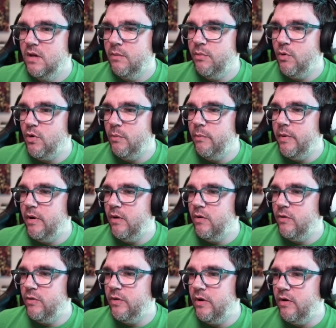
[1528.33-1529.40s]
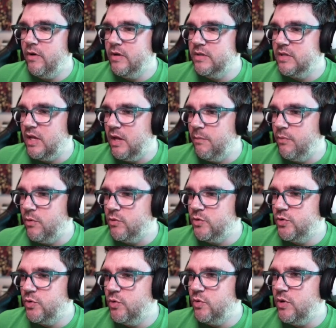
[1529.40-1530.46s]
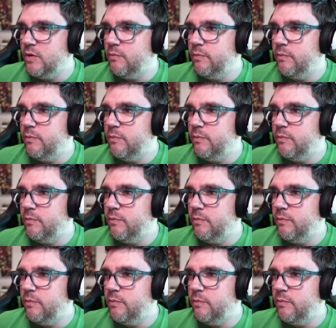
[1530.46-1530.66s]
Broken mirror, there is a protruding